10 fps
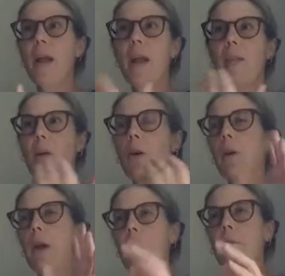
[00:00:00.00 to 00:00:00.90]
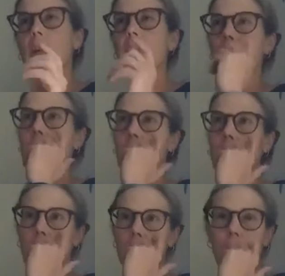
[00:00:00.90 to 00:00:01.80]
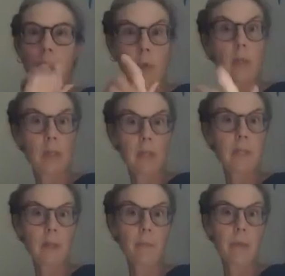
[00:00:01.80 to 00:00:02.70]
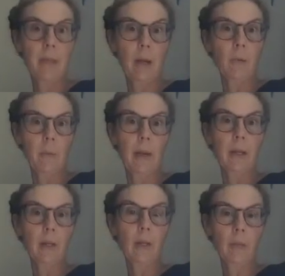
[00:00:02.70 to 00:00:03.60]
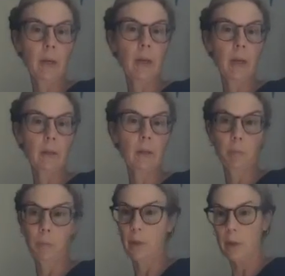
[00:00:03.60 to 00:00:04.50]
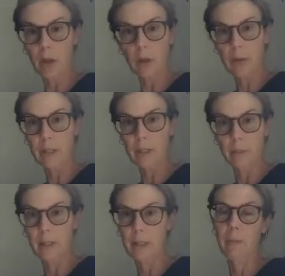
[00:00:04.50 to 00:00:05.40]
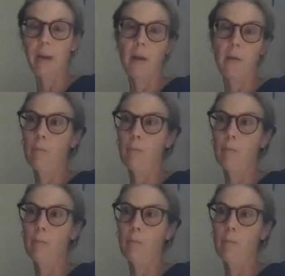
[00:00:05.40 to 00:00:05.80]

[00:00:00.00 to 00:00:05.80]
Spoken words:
head that, oh yeah, I've done that once, and turn it into something that would make a career. Just put it on a resume somehow,